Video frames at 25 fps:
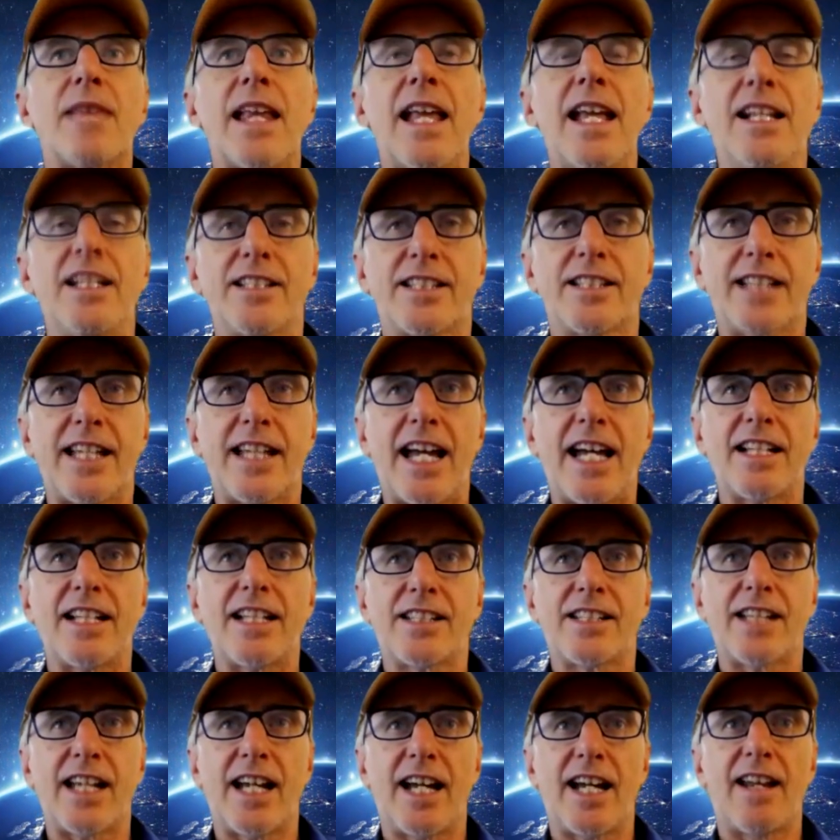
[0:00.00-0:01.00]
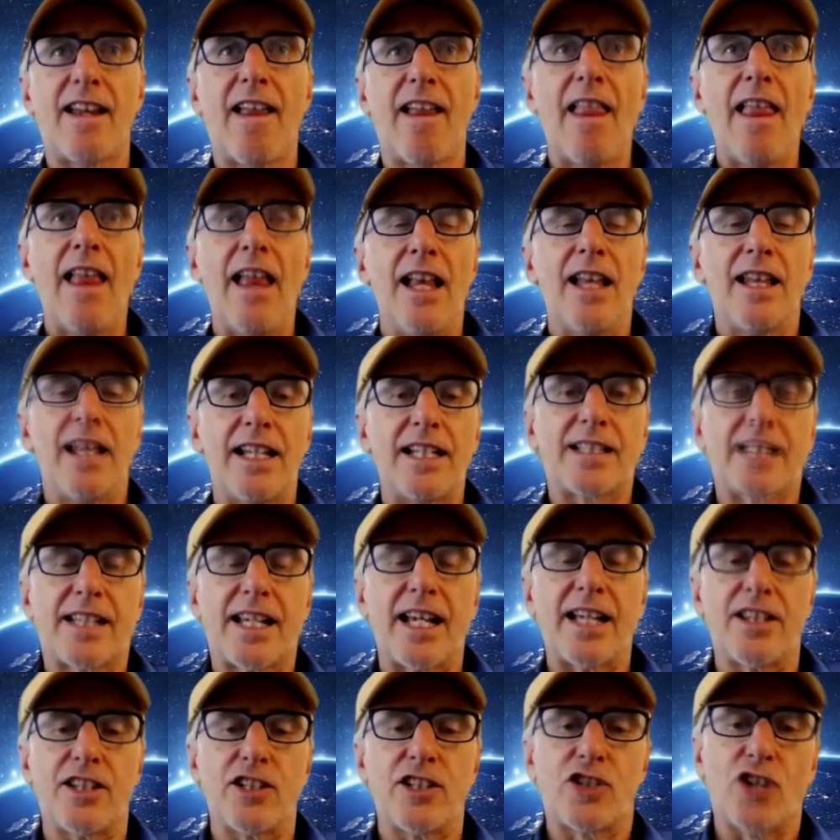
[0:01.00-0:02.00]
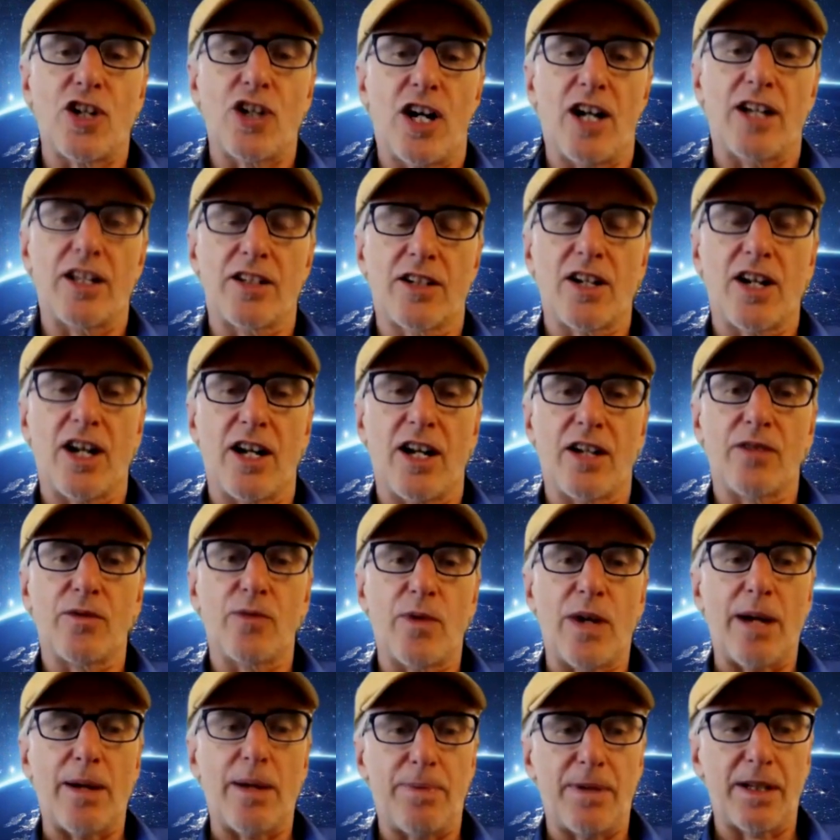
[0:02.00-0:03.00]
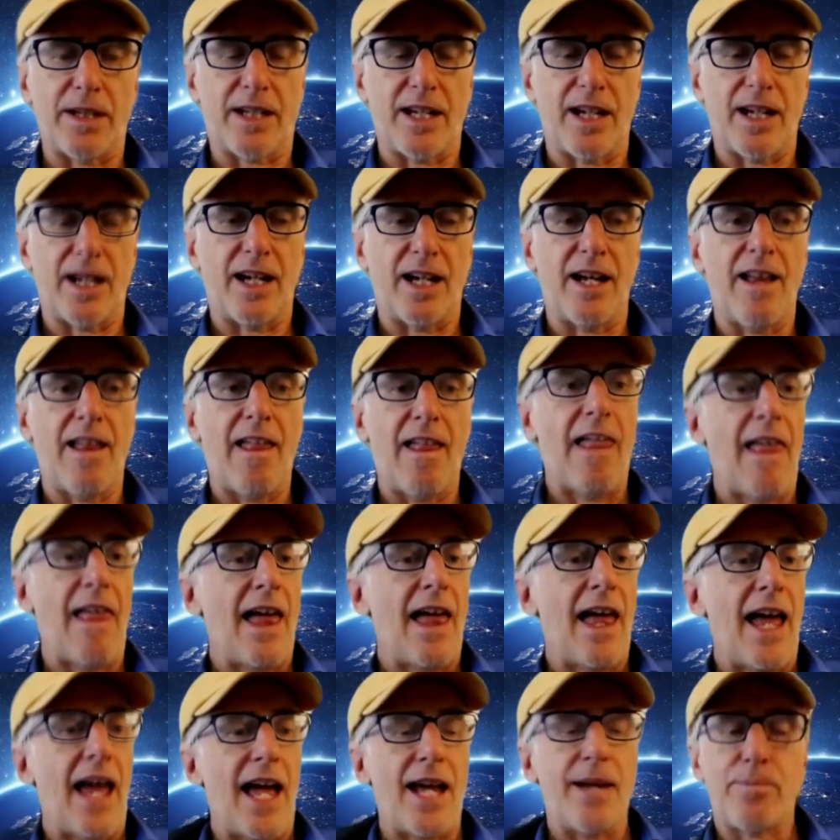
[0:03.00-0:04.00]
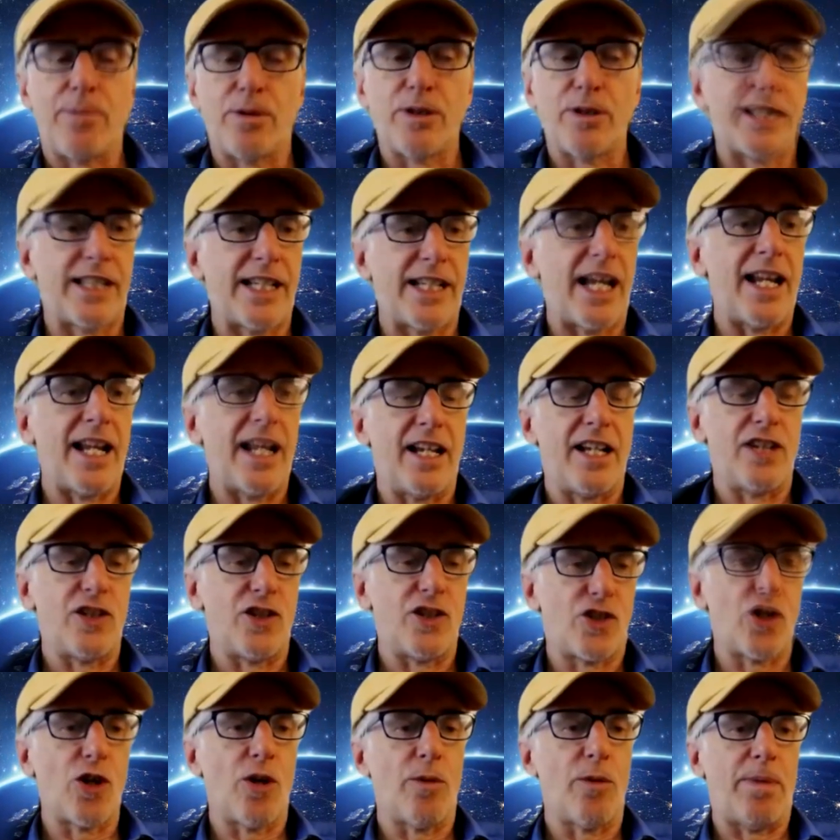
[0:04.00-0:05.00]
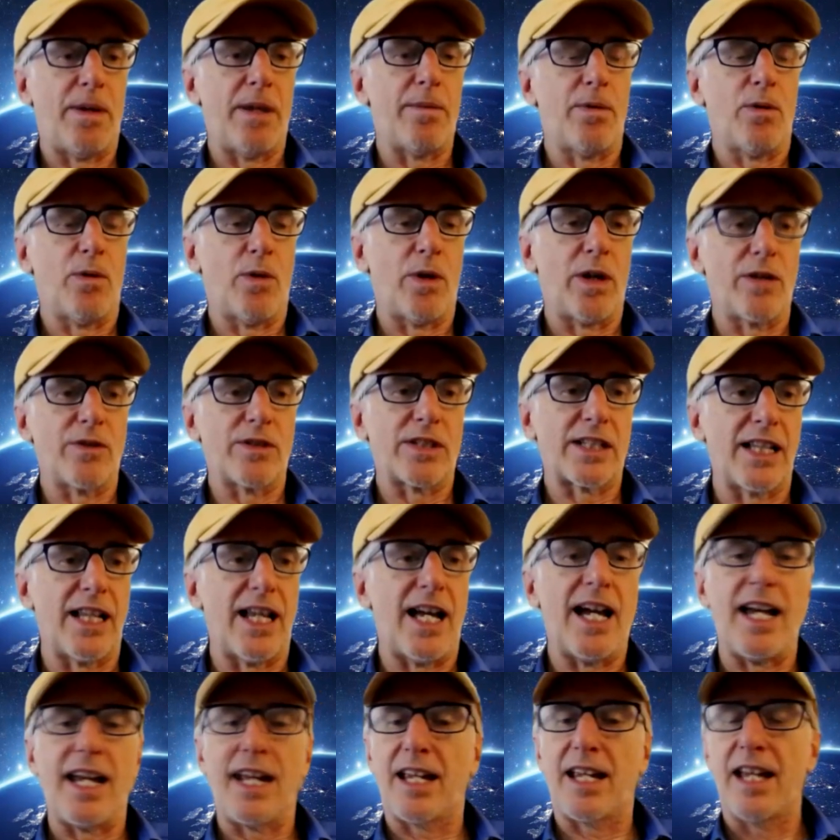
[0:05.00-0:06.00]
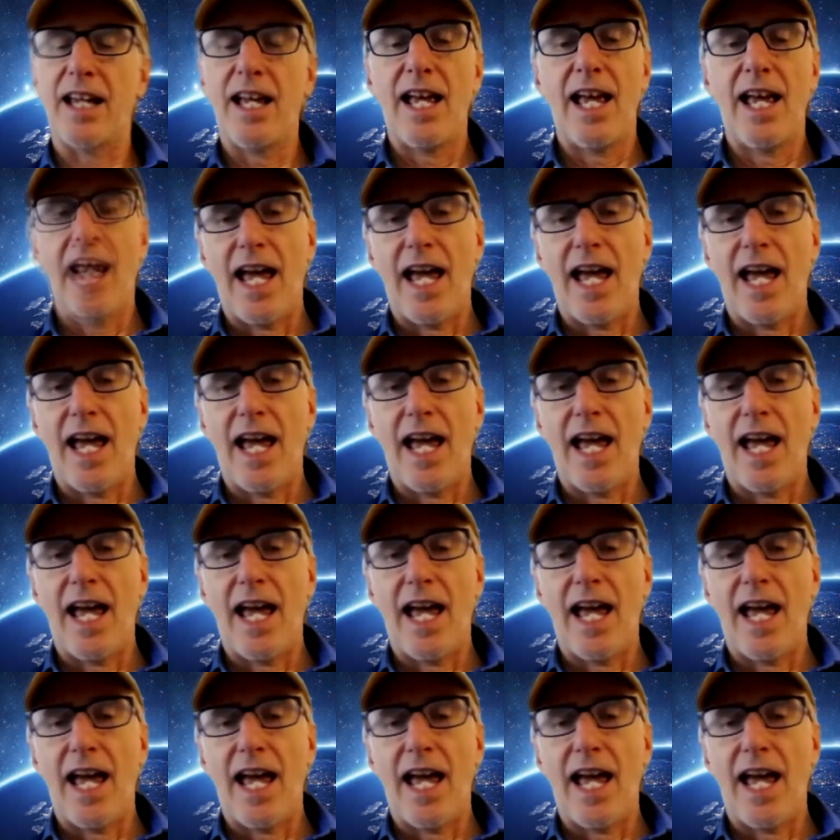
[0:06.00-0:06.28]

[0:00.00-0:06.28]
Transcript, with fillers: And Stan said, let's get the John Gunn replica and present it and show people what it was like.